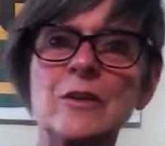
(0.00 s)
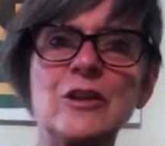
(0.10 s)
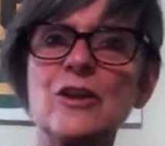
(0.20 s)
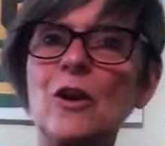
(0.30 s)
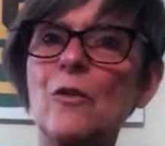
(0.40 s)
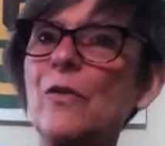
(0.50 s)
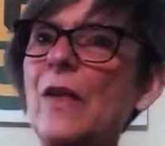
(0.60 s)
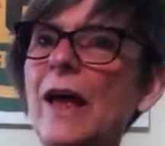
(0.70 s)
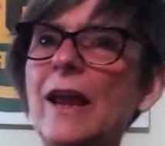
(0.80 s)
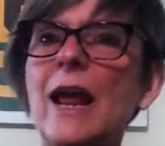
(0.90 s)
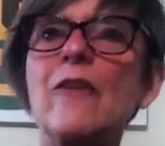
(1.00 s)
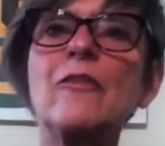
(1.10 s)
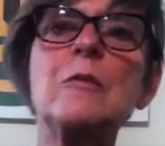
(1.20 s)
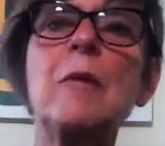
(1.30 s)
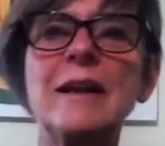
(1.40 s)
You know, that
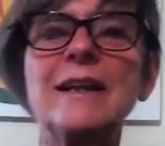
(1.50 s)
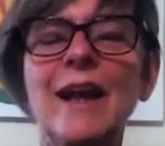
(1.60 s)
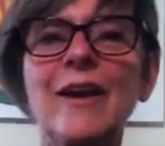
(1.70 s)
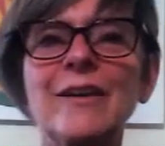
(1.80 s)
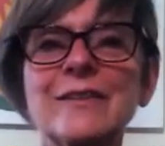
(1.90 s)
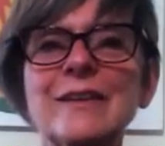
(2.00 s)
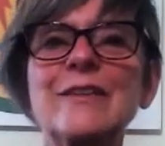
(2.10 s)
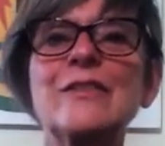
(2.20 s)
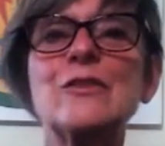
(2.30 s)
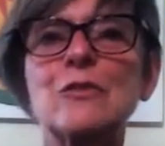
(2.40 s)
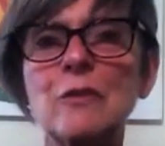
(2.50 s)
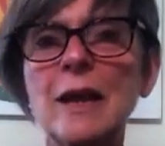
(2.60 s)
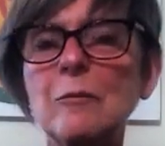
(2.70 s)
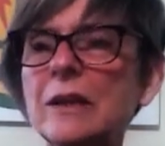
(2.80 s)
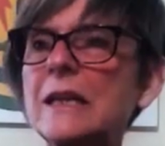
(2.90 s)
everybody else is
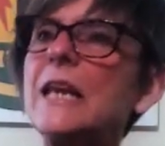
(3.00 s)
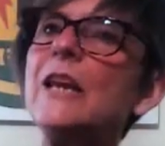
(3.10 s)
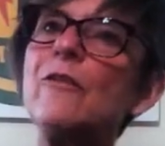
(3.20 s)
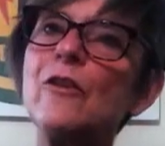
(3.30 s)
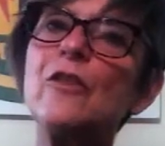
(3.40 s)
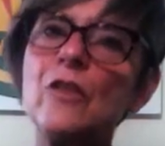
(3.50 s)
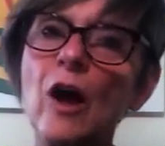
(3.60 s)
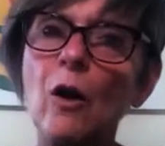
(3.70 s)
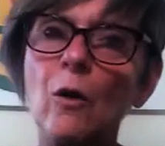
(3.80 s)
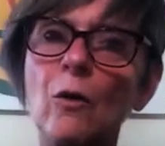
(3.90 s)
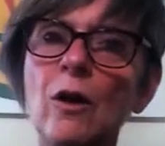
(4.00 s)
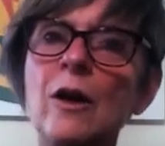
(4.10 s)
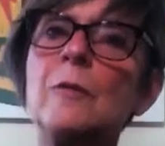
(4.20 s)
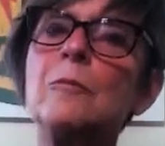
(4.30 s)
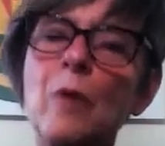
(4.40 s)
scrambling, even though
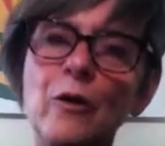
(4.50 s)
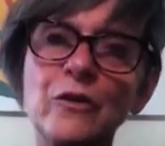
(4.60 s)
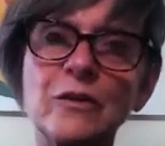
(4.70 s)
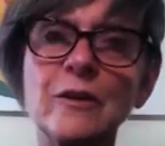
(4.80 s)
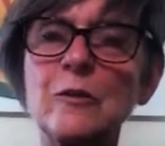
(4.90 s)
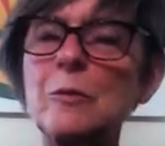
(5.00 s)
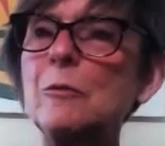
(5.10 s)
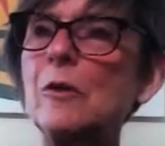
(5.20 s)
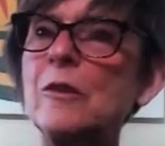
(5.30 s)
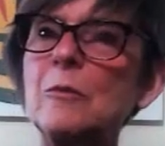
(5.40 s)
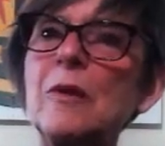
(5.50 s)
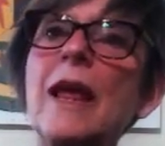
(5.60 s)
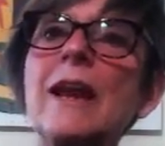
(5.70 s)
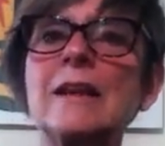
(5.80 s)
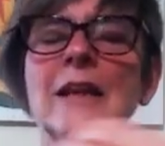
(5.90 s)
most of the people on the
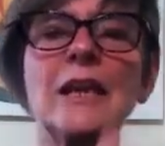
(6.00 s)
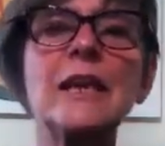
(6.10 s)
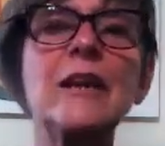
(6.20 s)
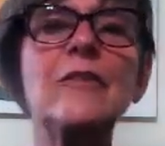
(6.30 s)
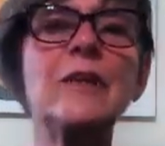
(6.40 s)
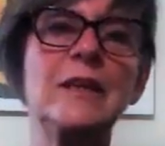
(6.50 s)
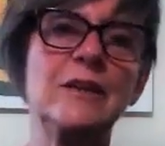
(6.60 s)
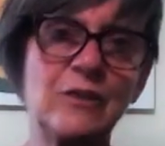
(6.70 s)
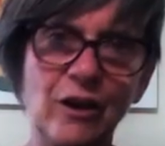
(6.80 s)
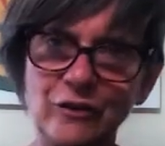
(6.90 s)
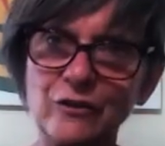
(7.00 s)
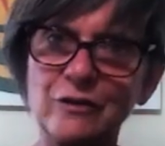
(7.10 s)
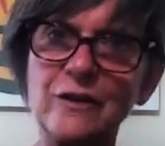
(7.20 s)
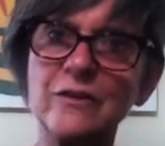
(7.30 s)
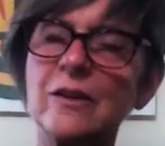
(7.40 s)
planet live in
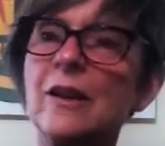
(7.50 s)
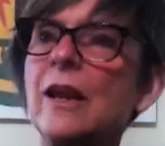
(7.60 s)
countries